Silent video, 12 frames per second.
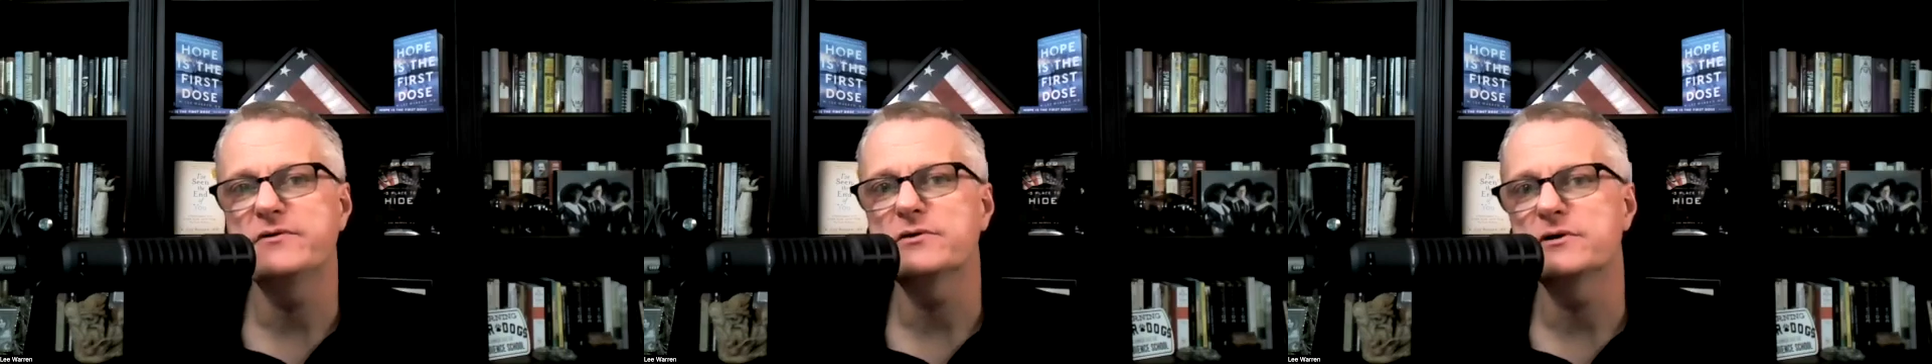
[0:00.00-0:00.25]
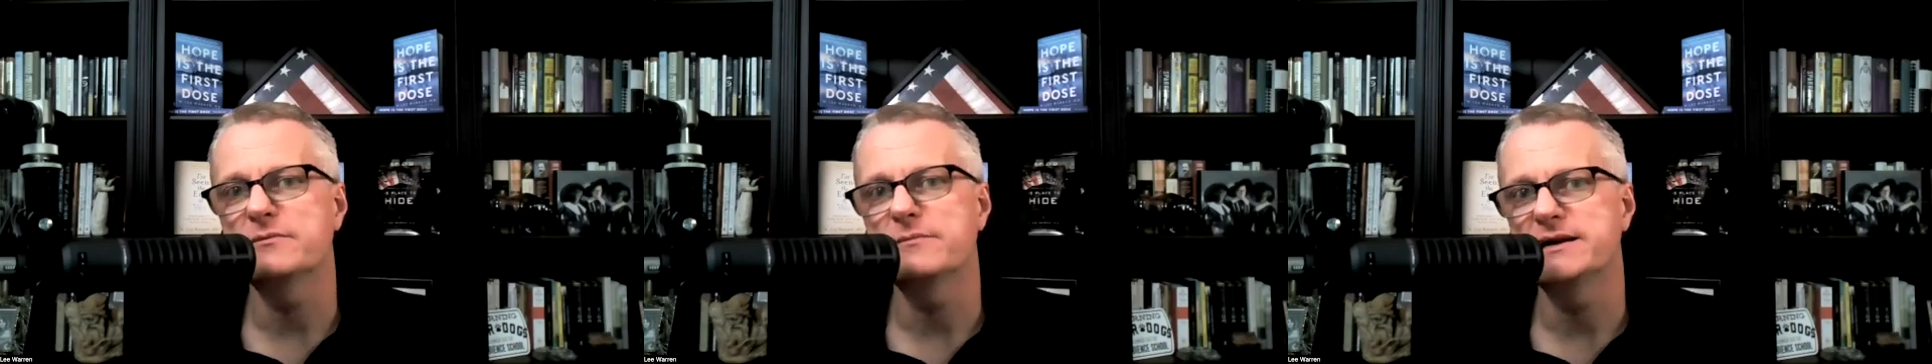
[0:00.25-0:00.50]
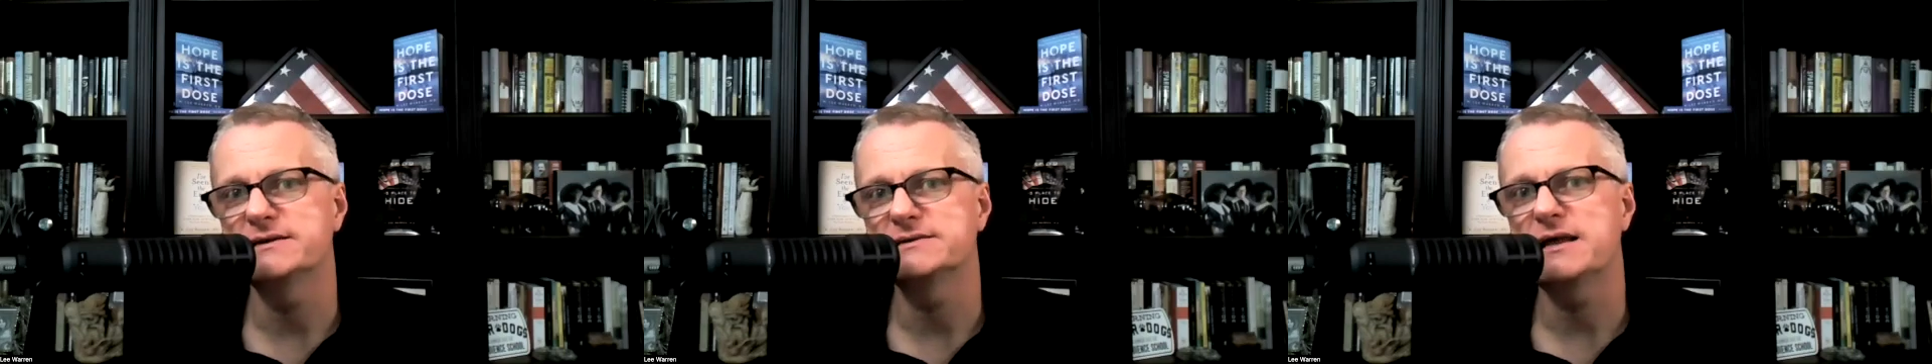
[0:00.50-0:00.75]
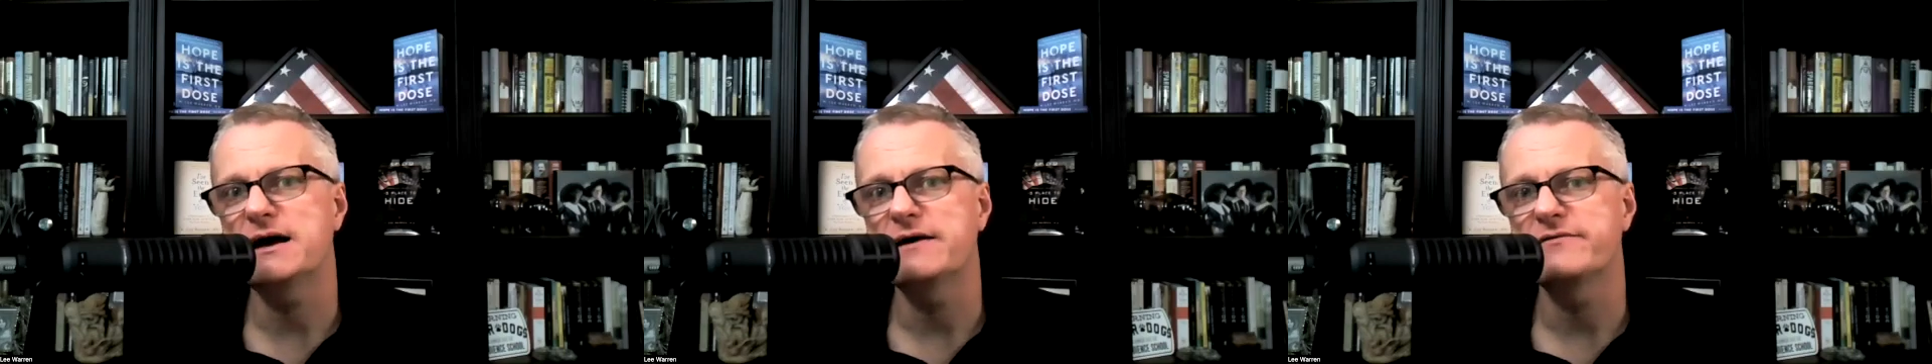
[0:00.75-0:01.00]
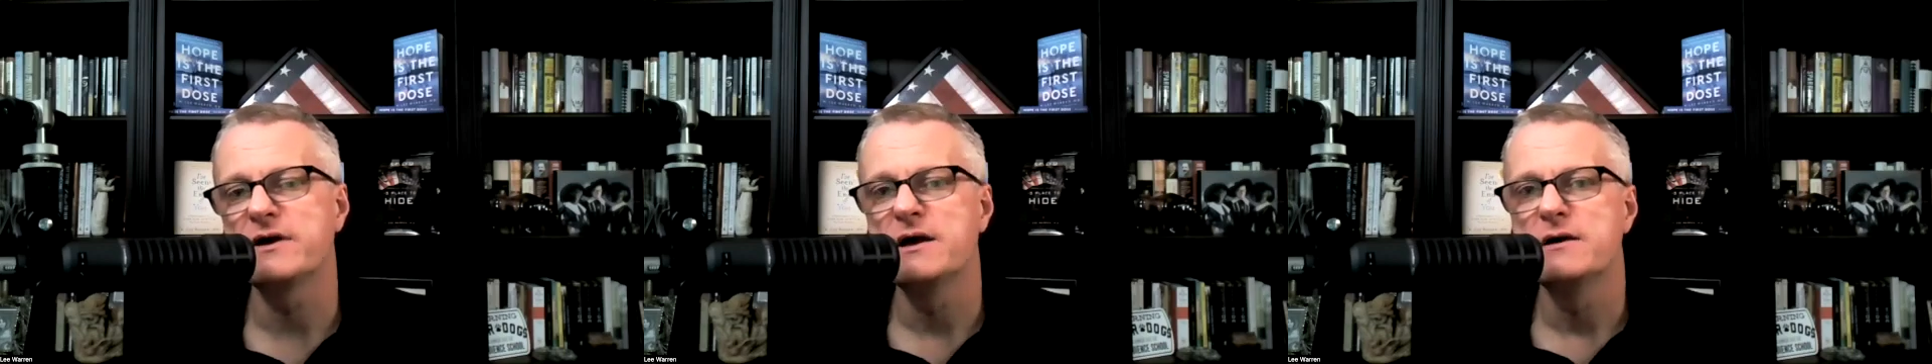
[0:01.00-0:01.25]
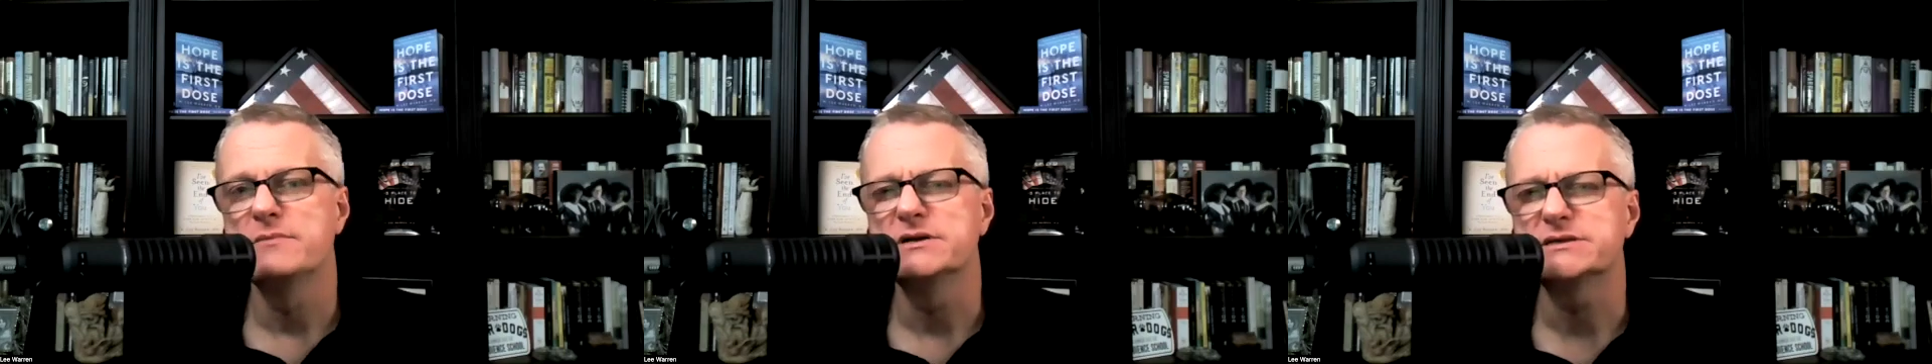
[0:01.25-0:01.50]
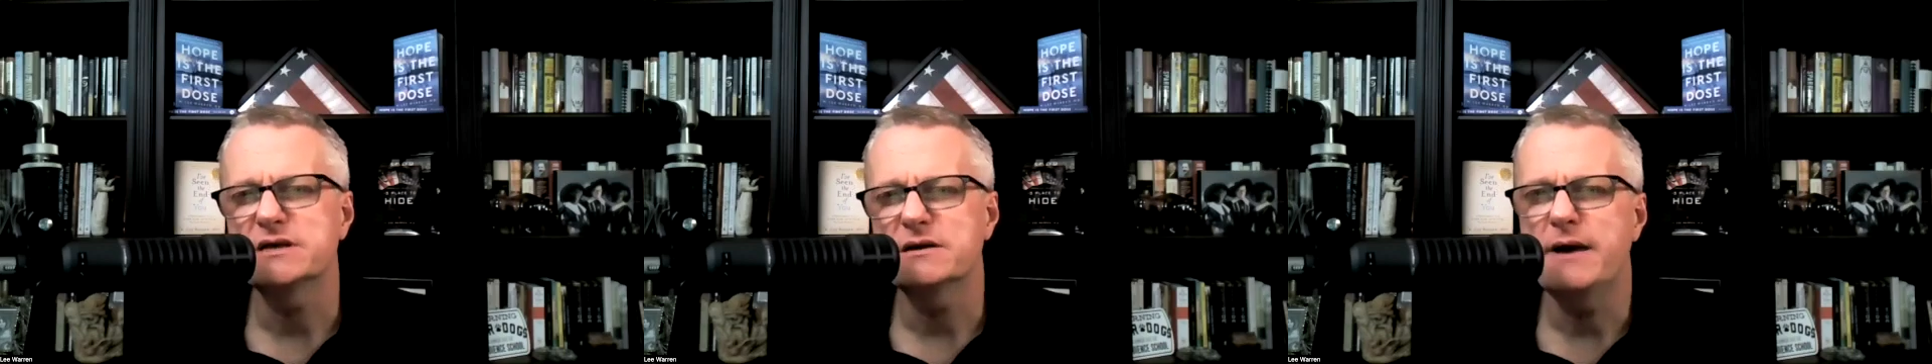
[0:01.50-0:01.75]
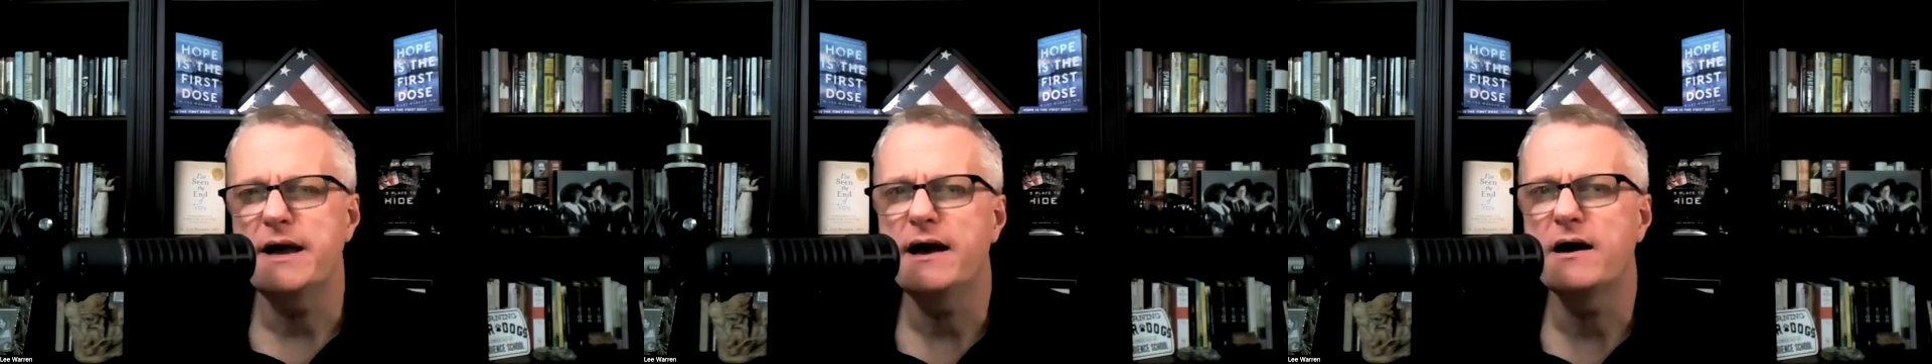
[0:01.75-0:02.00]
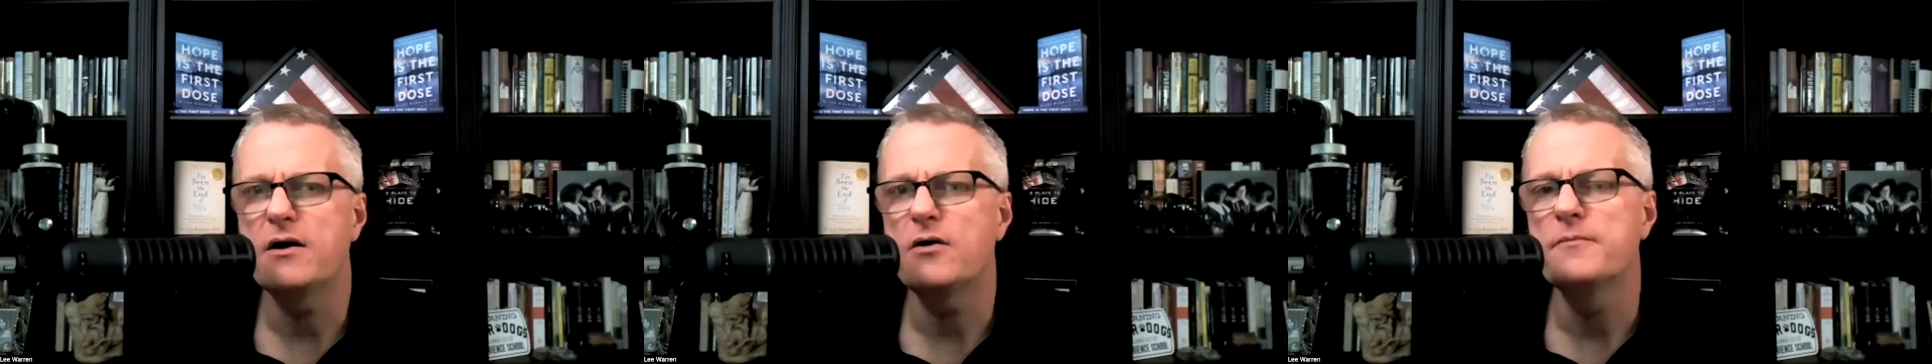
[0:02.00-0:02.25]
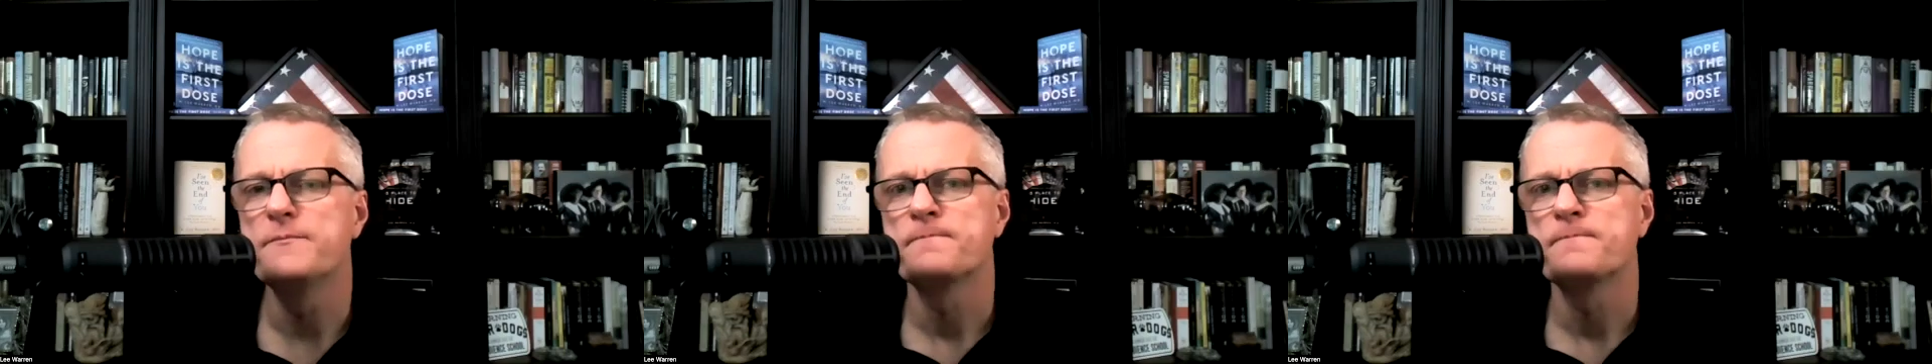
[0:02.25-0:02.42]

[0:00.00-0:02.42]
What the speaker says: good about his life. But somehow,